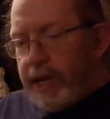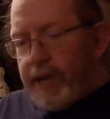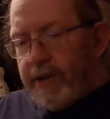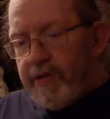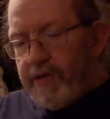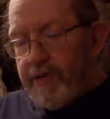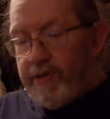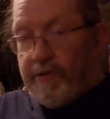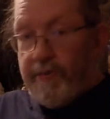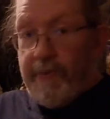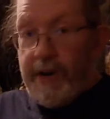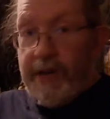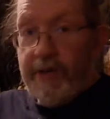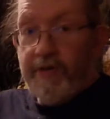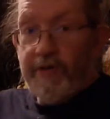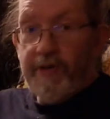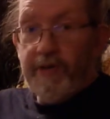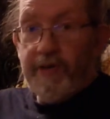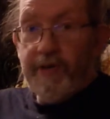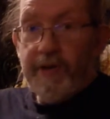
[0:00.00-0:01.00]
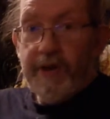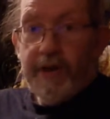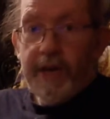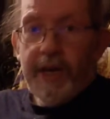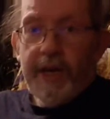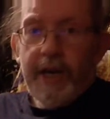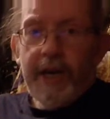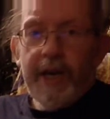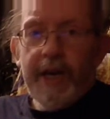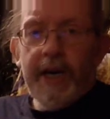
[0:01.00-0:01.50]
Since I mentioned
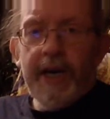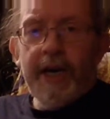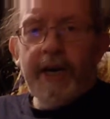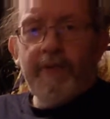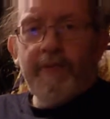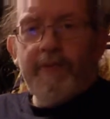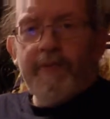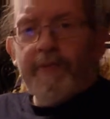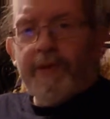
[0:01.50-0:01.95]
what